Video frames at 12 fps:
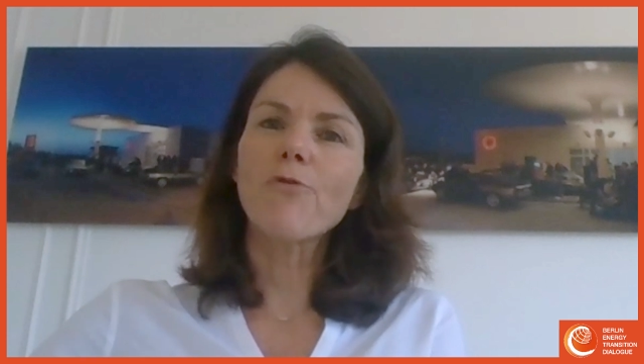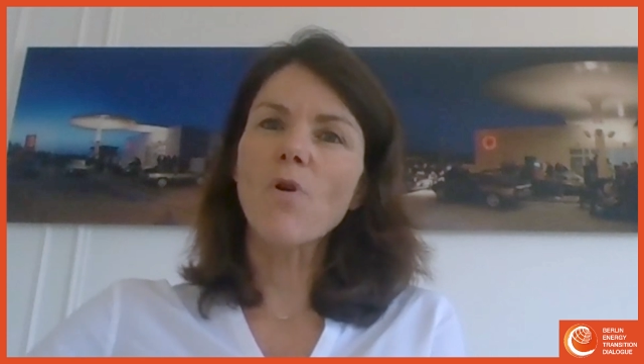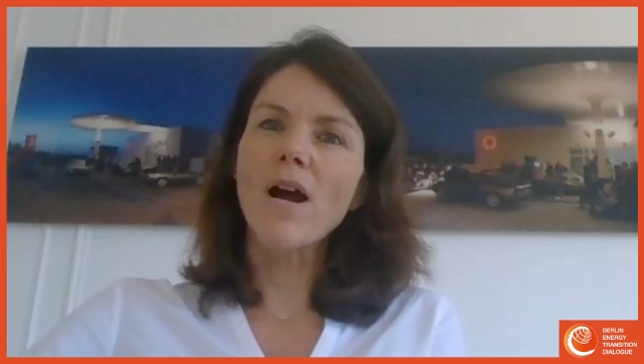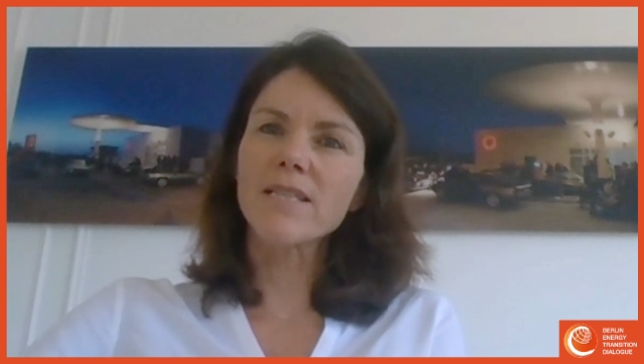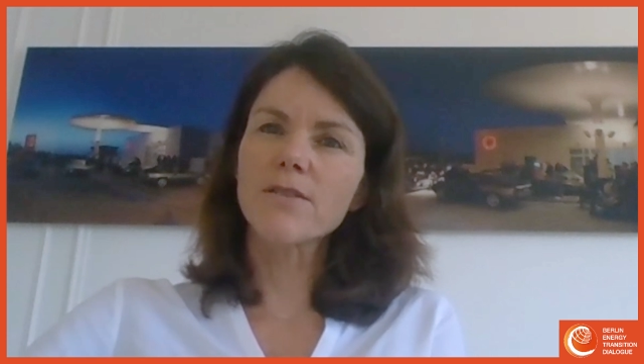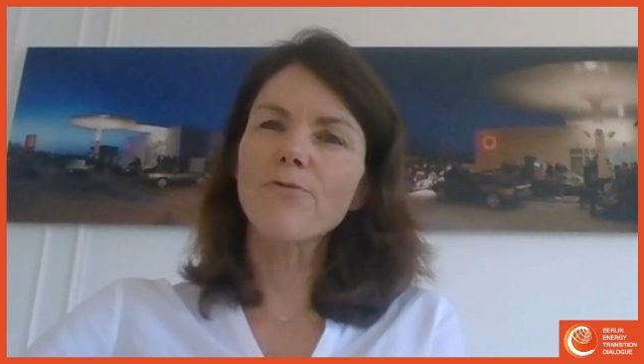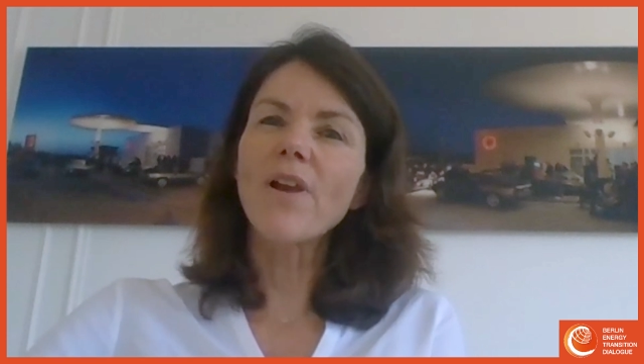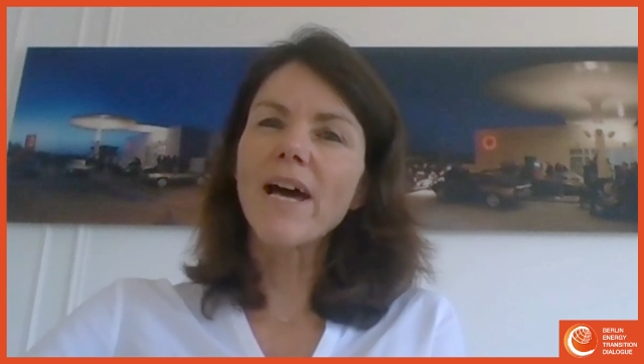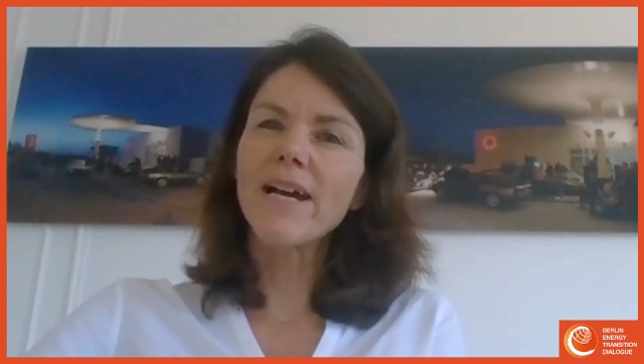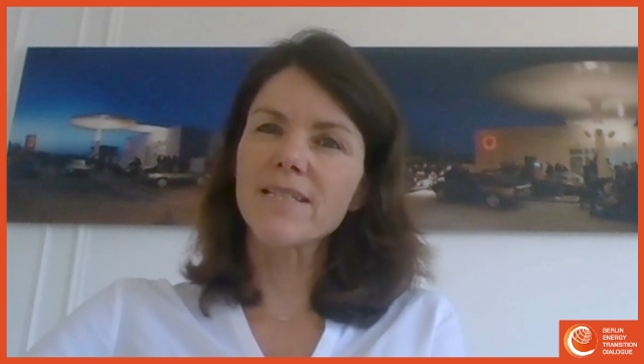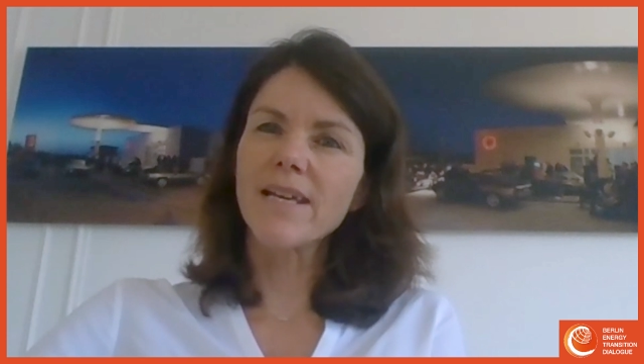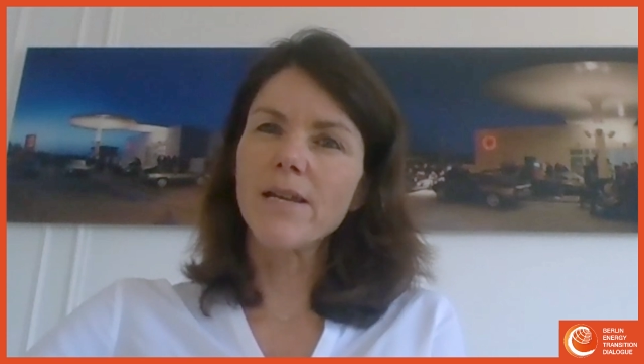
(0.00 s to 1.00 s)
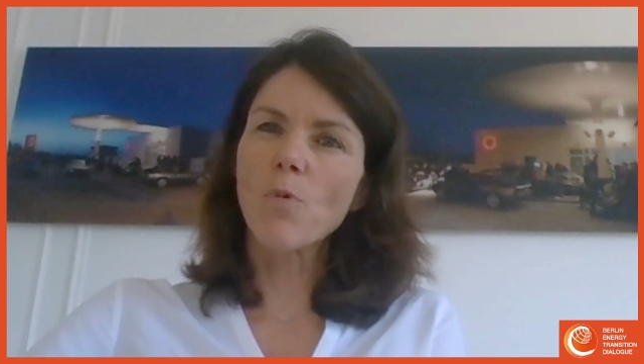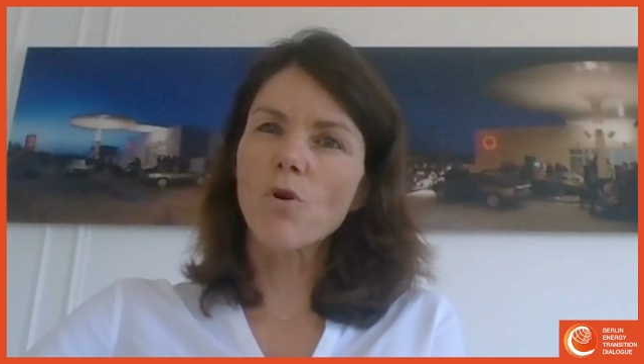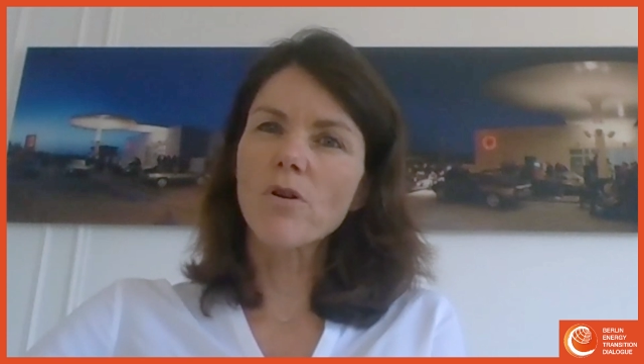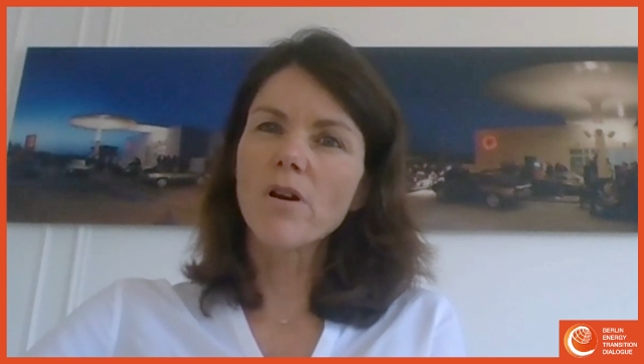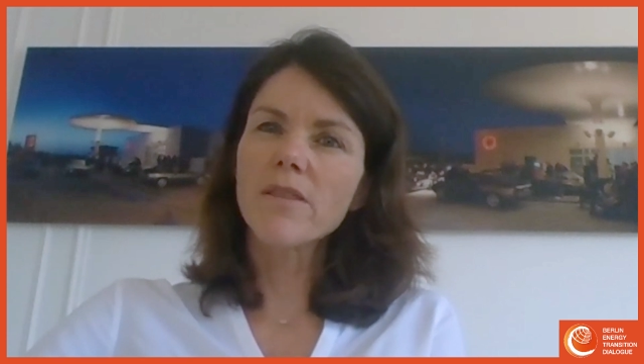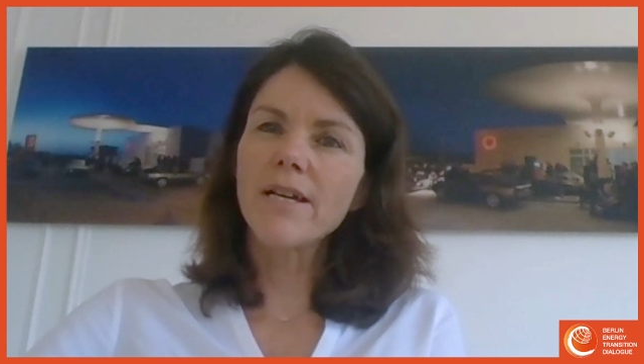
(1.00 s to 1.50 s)
France flights
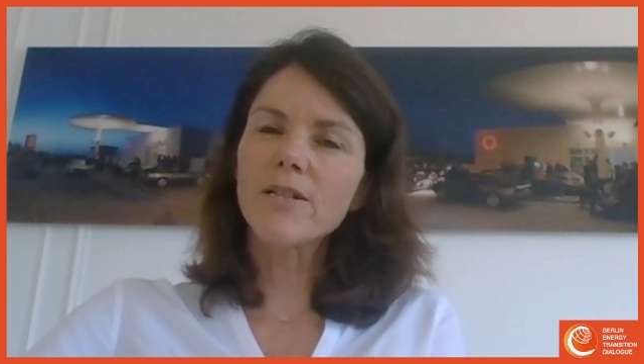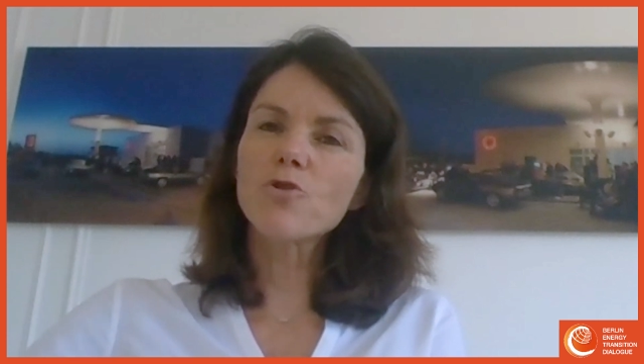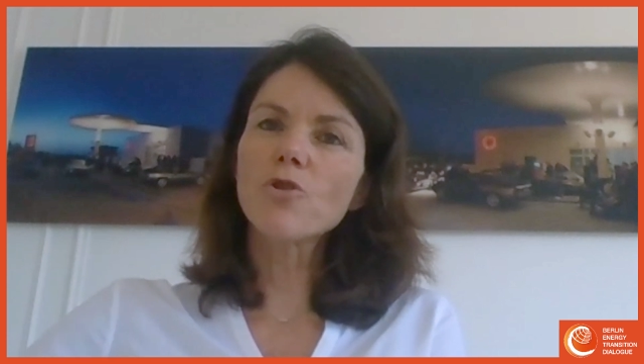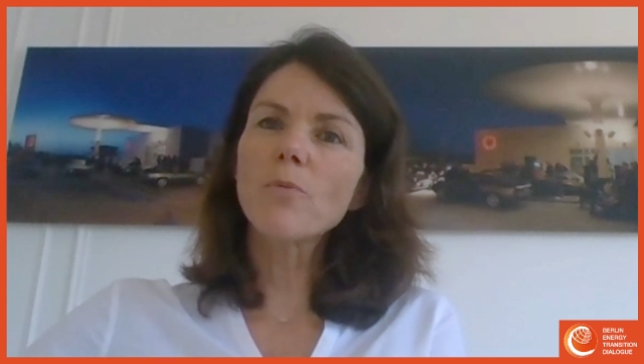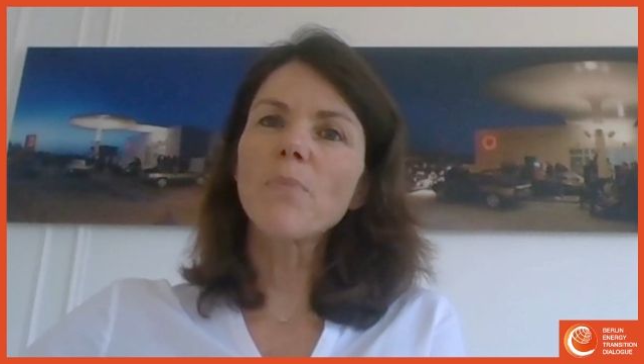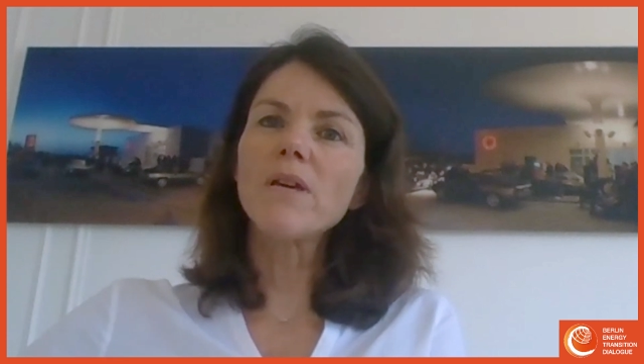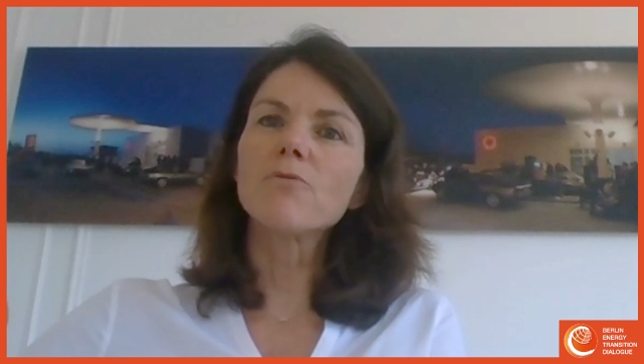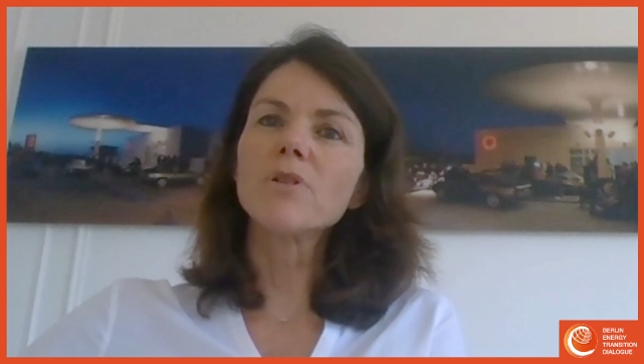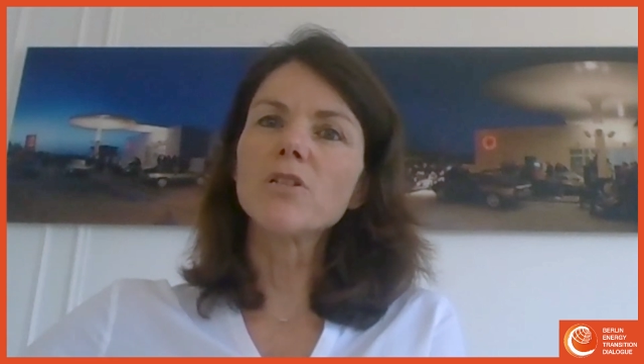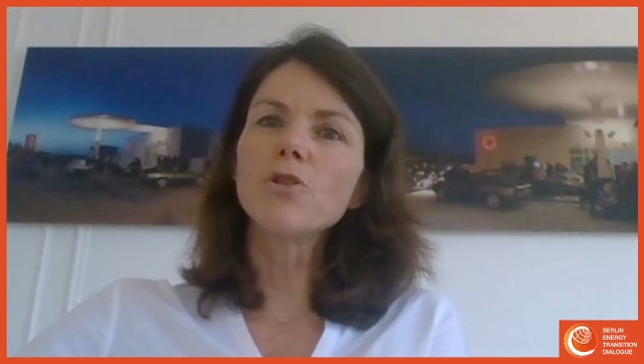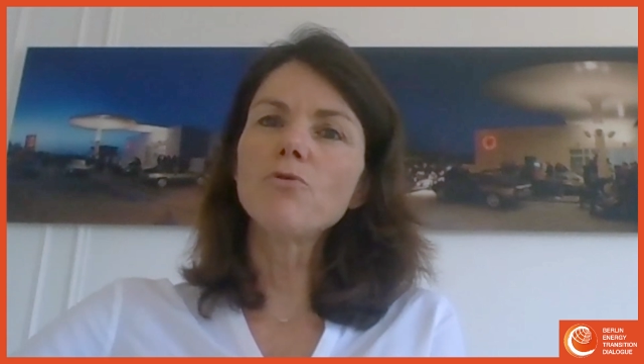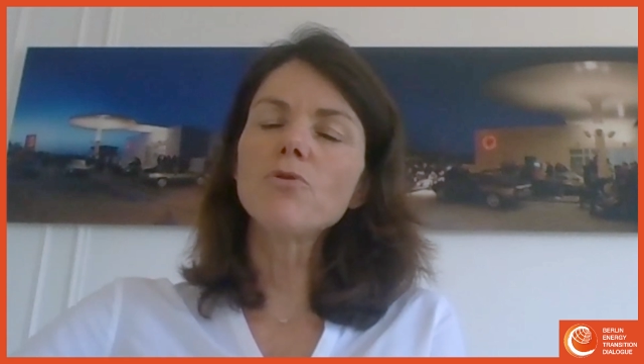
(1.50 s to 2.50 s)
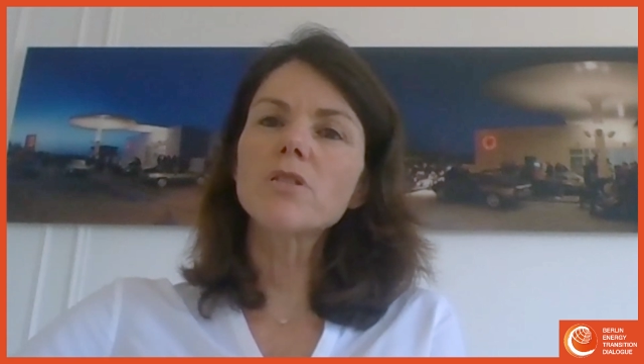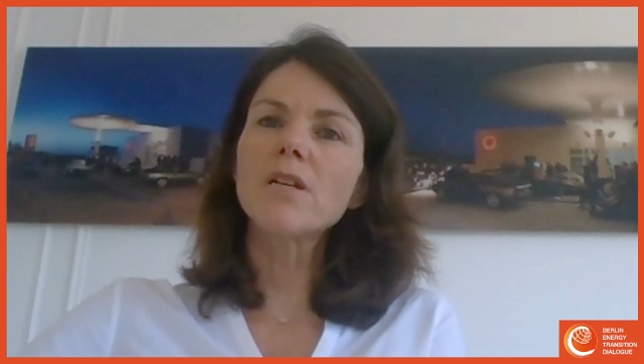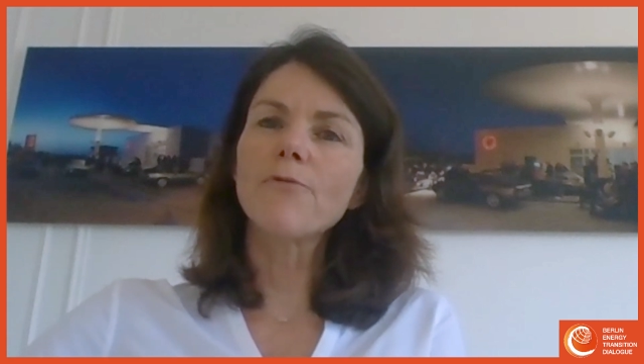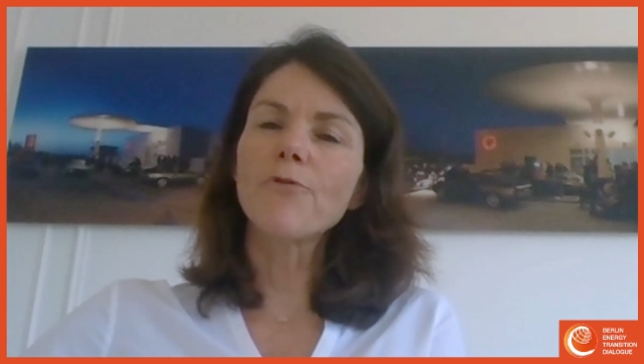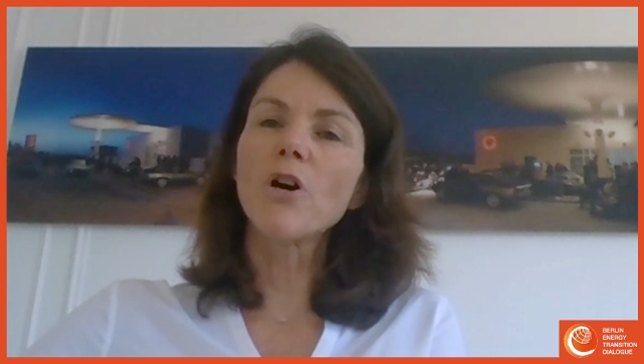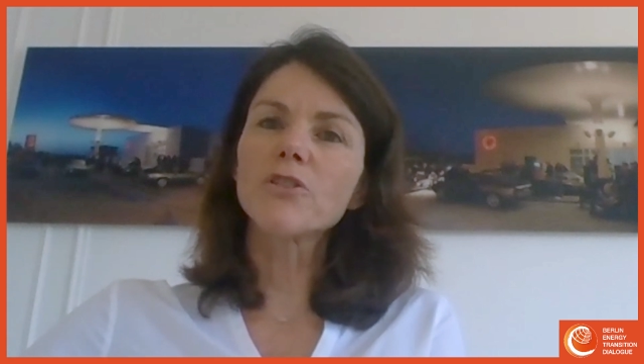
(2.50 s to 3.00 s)
anymore. That should be reduced,
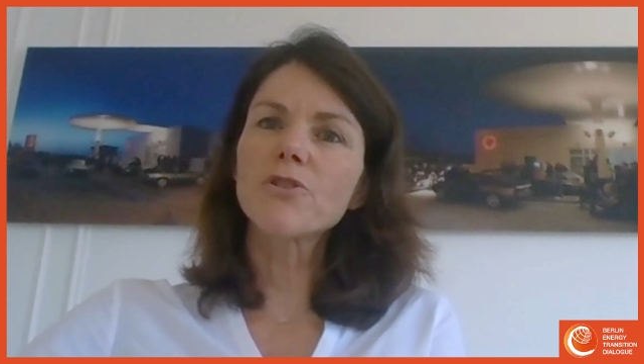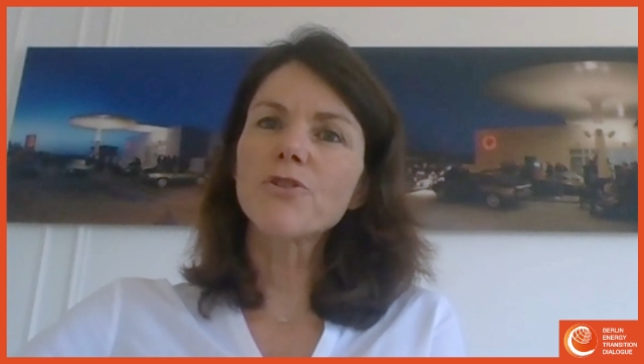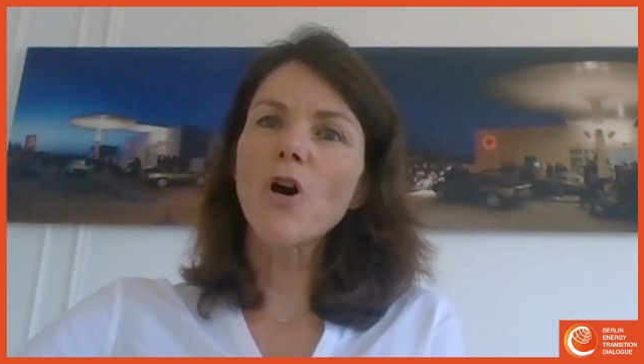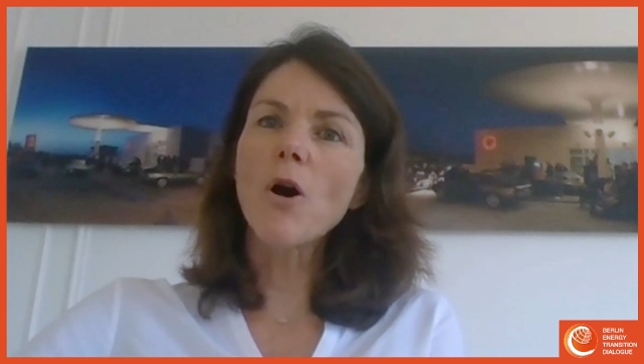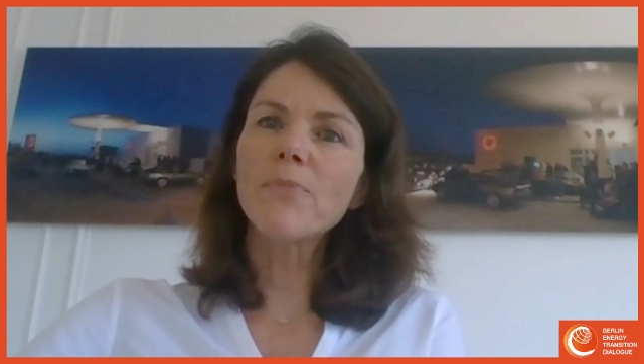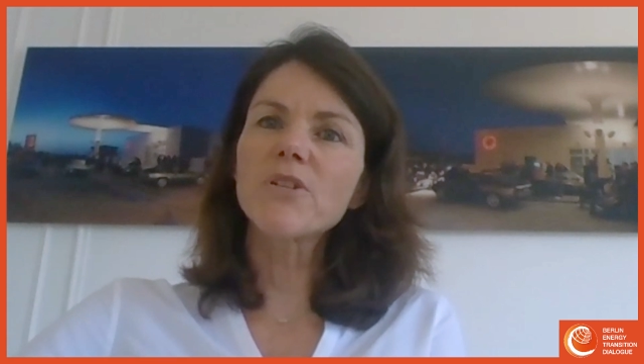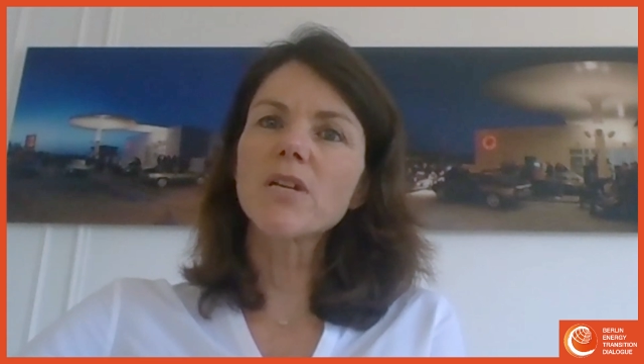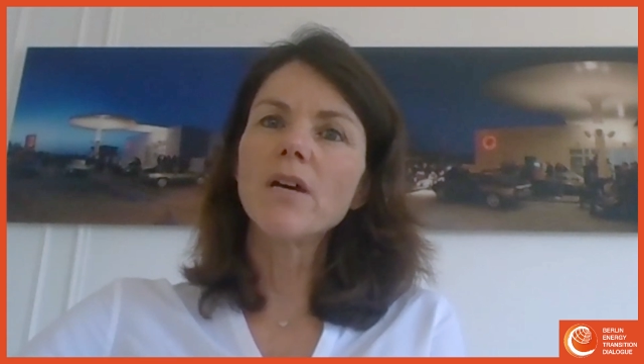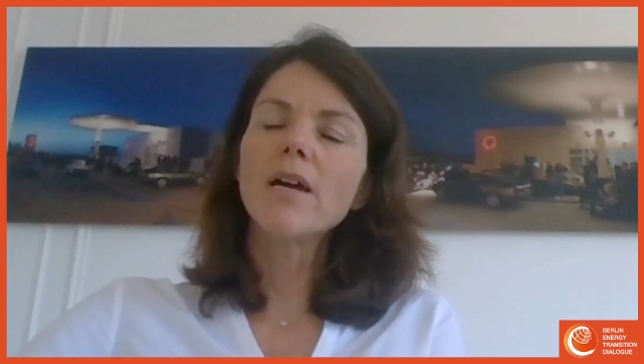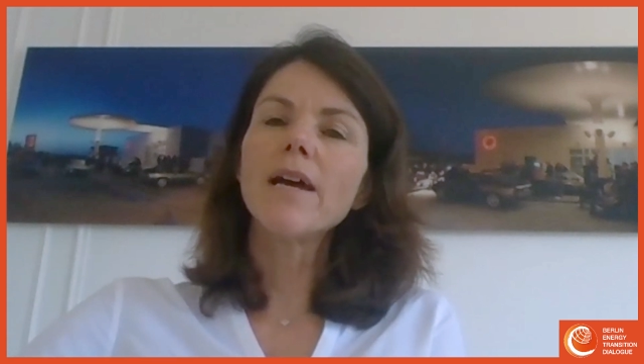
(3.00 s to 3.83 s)
if not stopped,